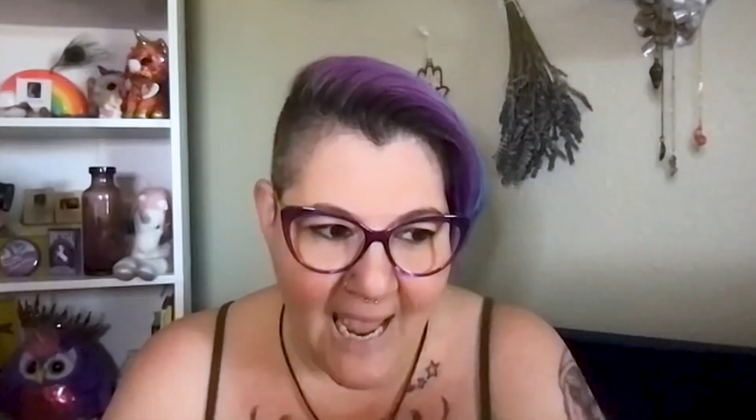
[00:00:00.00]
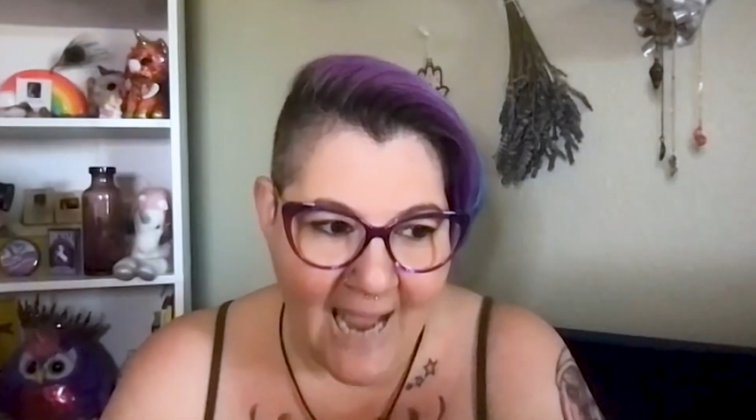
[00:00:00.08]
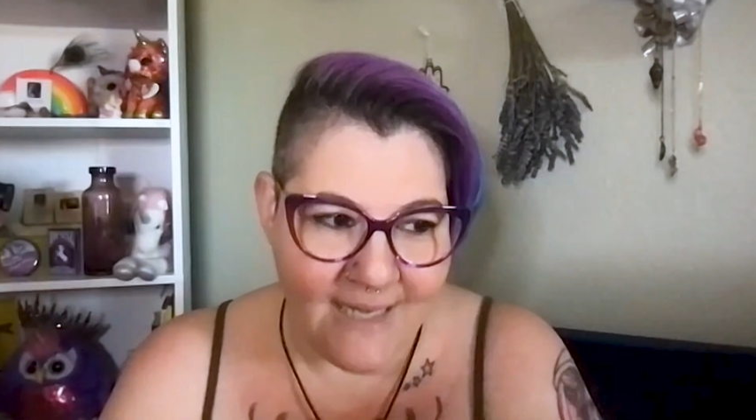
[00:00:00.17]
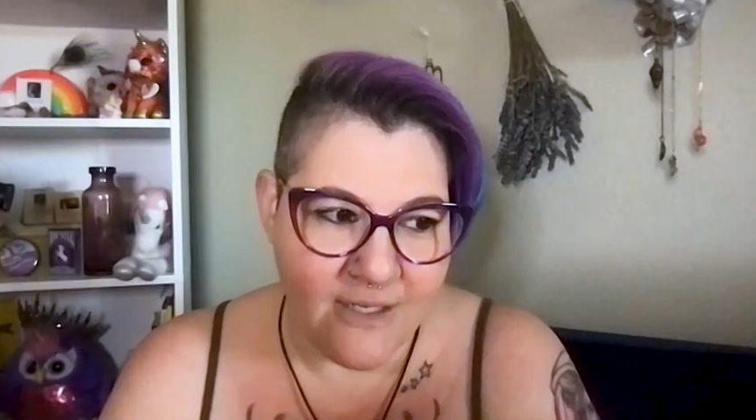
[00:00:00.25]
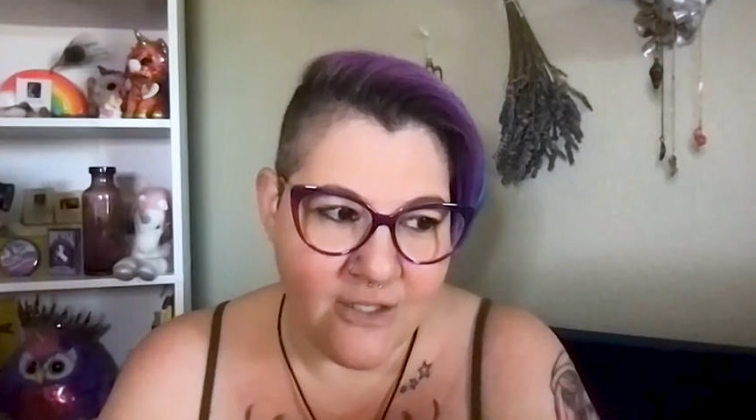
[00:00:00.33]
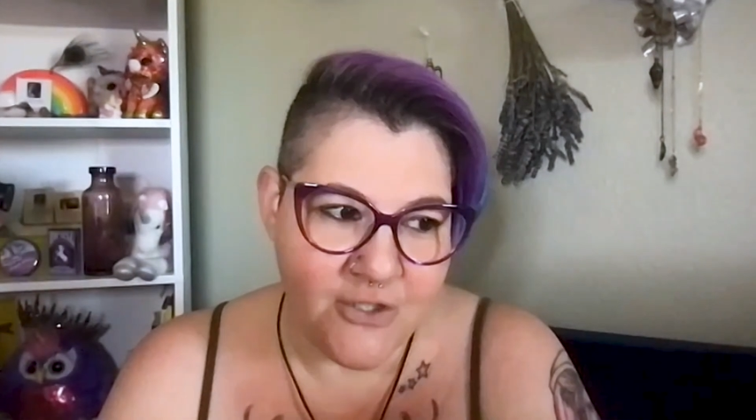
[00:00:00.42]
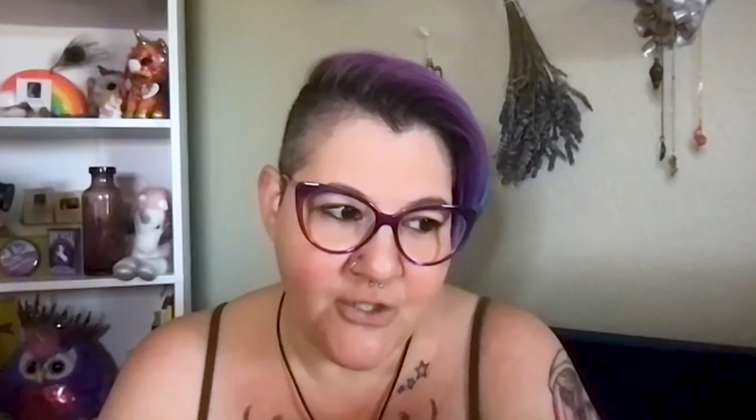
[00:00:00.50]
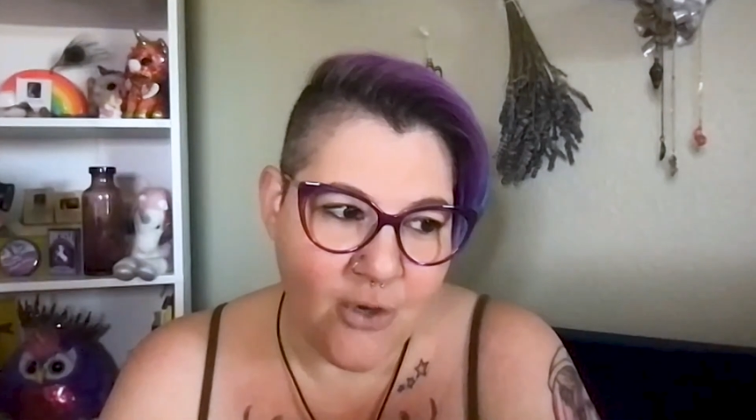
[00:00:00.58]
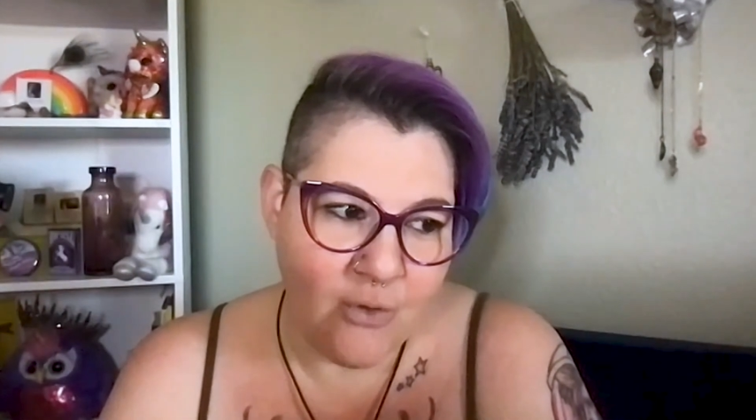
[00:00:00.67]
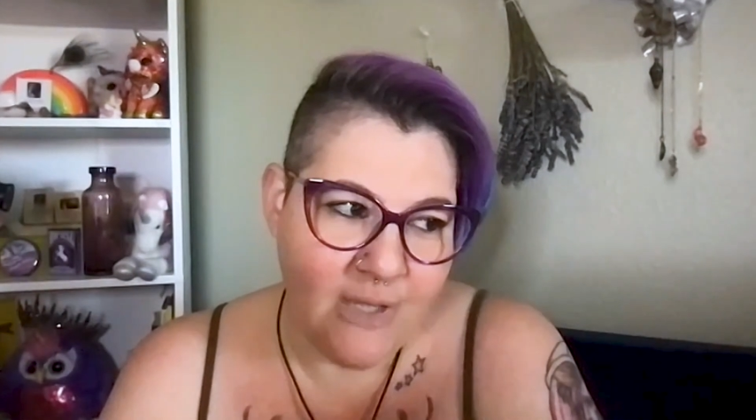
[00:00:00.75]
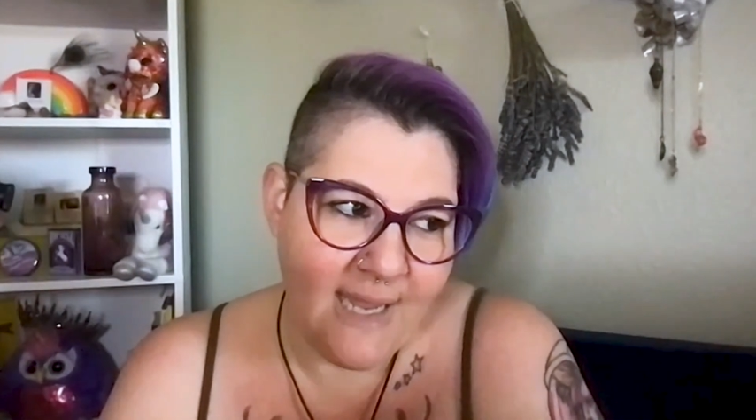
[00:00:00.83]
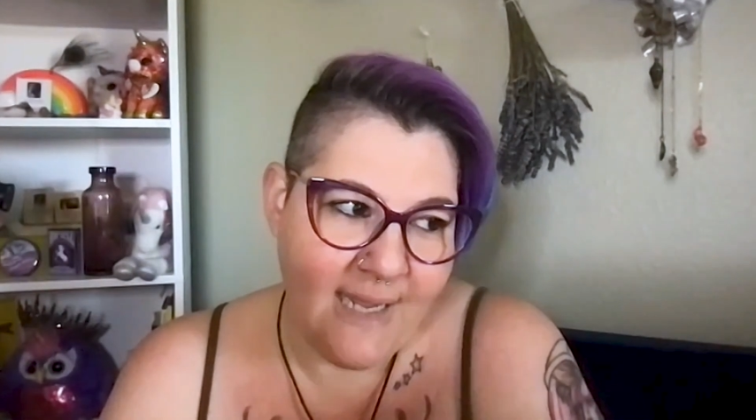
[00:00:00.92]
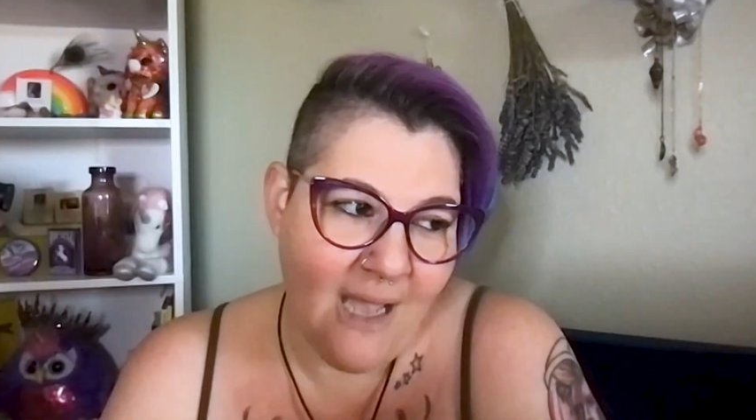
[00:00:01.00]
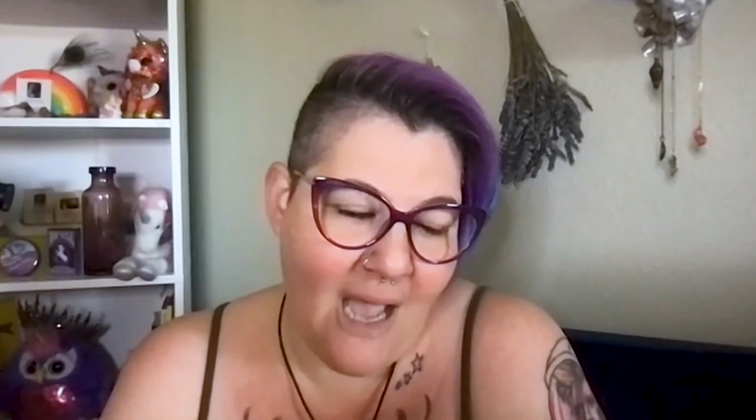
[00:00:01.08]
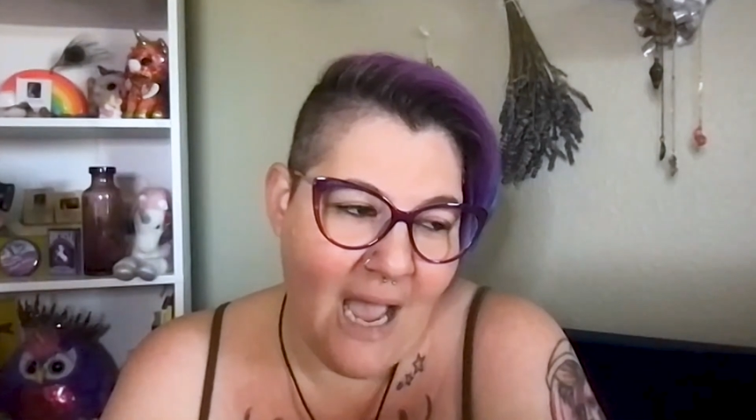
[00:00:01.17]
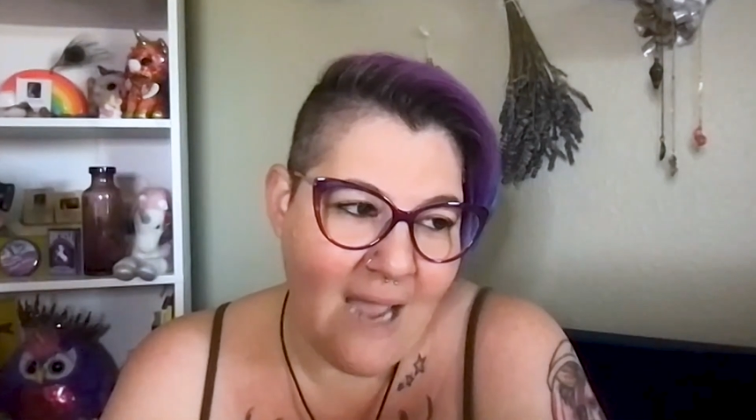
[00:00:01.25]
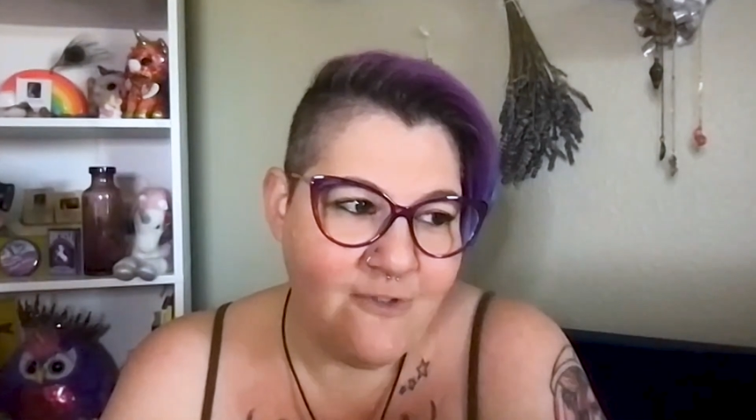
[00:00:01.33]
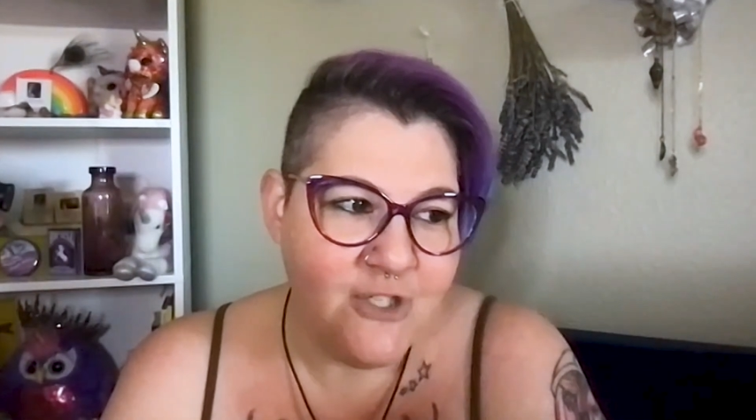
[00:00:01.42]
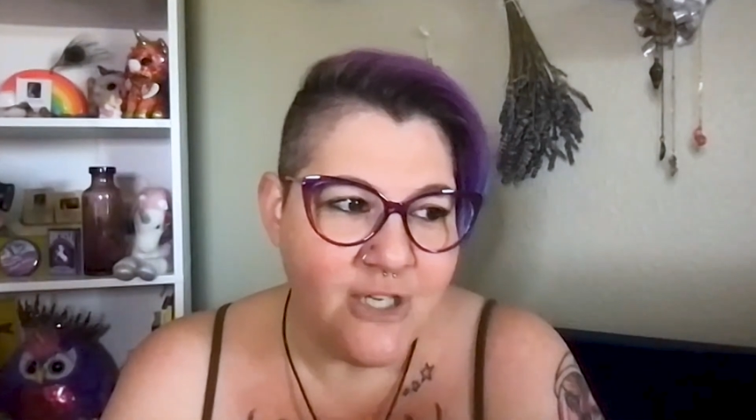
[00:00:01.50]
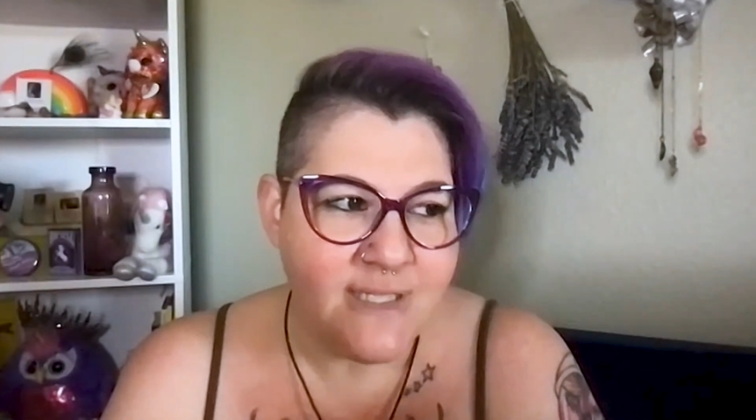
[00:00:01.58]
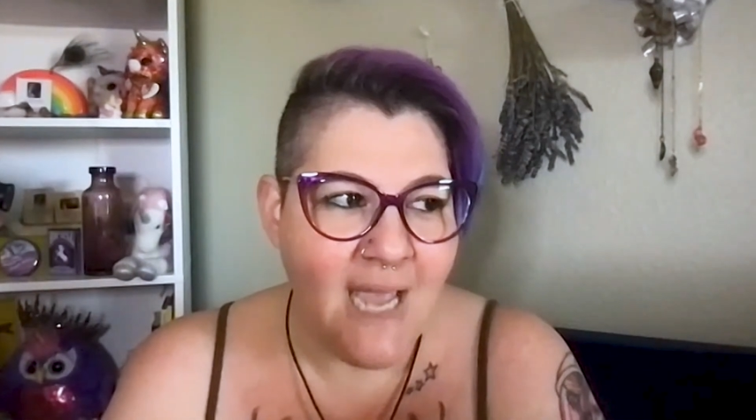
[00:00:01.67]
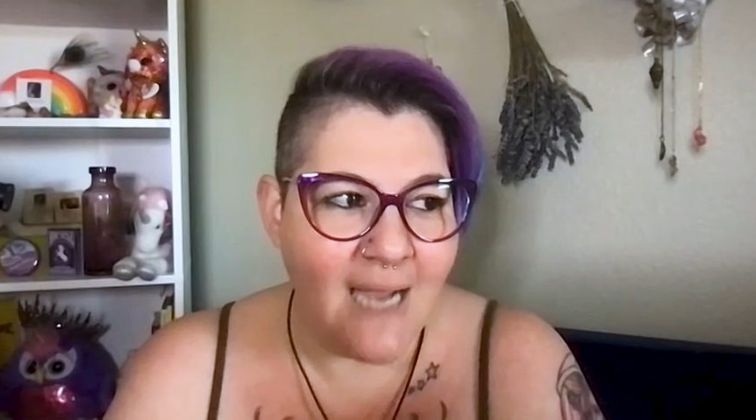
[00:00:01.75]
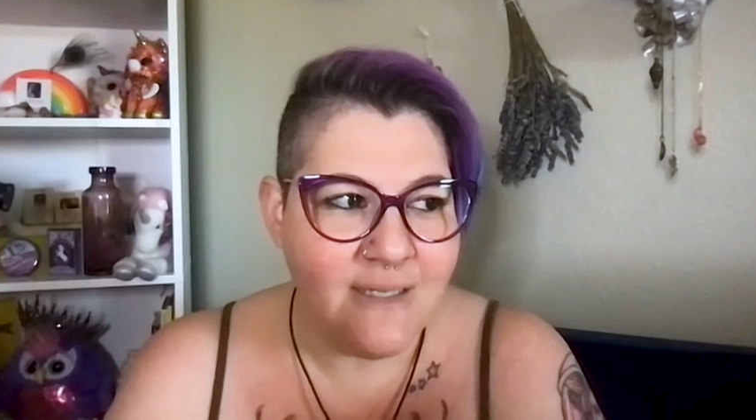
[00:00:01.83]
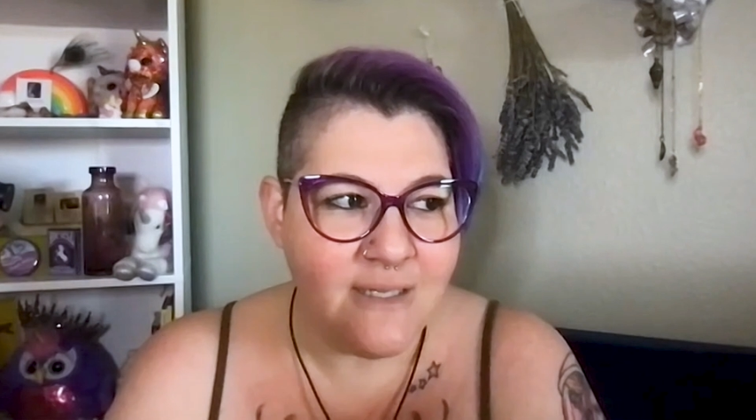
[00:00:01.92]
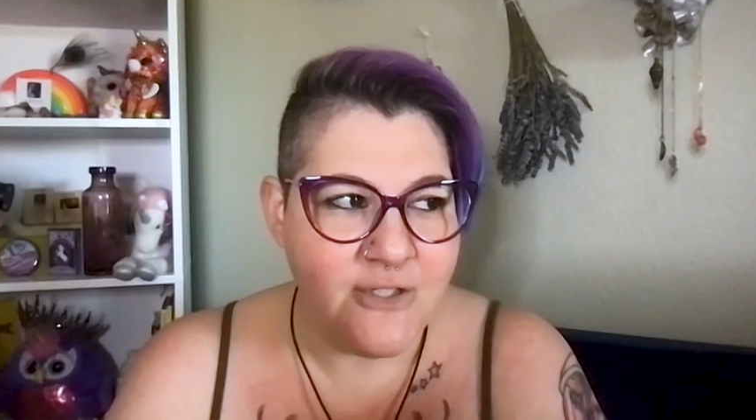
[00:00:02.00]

And so like I've just had